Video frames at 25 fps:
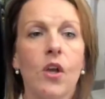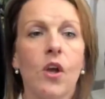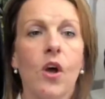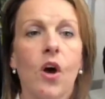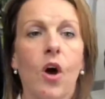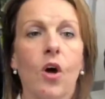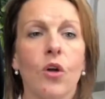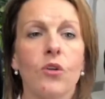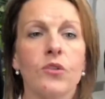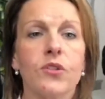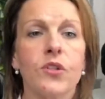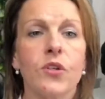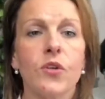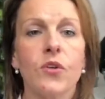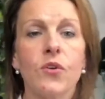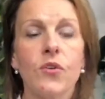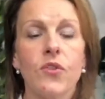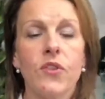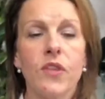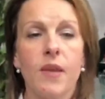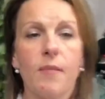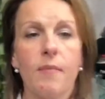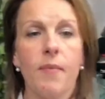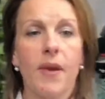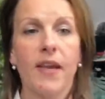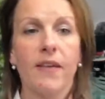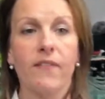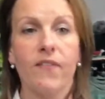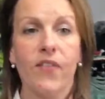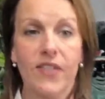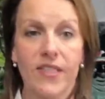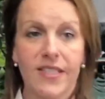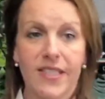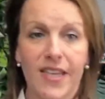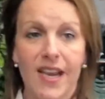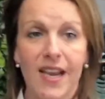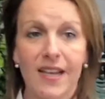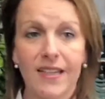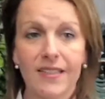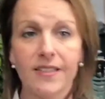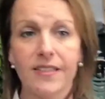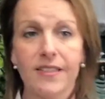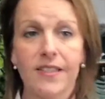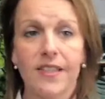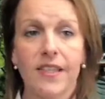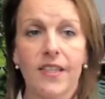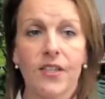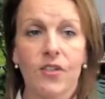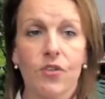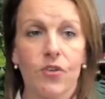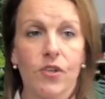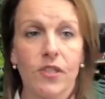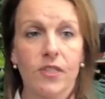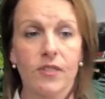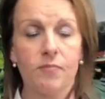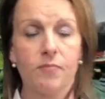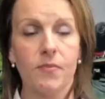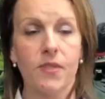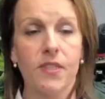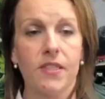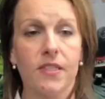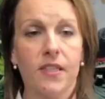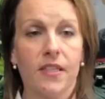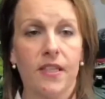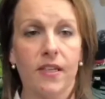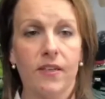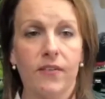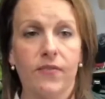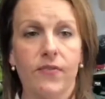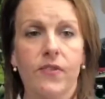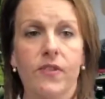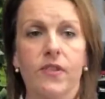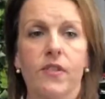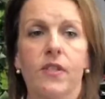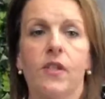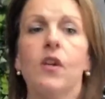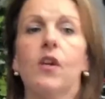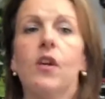Also, they make fantastic Christmas gifts.